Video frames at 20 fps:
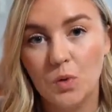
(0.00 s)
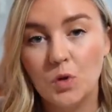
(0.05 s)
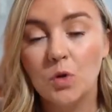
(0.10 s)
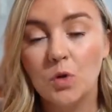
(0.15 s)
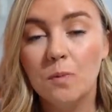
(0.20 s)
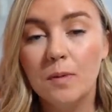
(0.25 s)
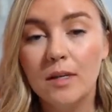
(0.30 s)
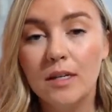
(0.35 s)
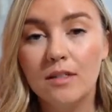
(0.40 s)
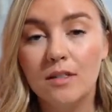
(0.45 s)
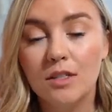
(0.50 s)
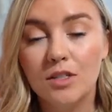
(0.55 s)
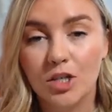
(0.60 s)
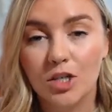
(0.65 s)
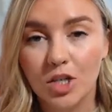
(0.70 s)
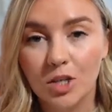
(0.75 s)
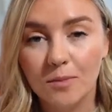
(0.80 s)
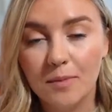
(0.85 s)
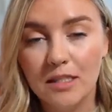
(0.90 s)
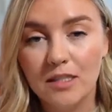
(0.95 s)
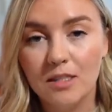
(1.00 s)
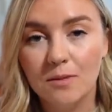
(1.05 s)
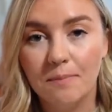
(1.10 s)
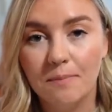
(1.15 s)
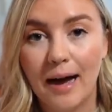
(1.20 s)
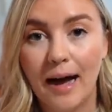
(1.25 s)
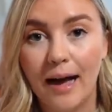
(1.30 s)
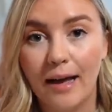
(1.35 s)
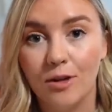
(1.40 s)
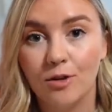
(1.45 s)
which will be determined
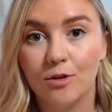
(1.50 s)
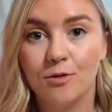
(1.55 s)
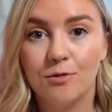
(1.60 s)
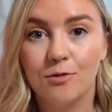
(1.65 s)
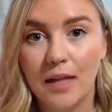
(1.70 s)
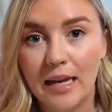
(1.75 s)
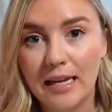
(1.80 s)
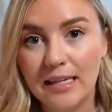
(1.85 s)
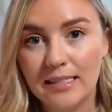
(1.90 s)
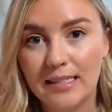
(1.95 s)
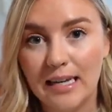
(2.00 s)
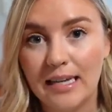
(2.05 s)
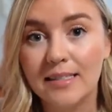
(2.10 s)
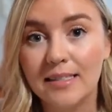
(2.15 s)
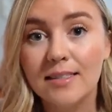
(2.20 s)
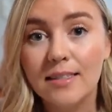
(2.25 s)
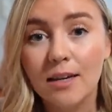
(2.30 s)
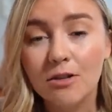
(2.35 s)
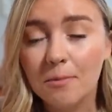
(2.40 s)
by your flight dates.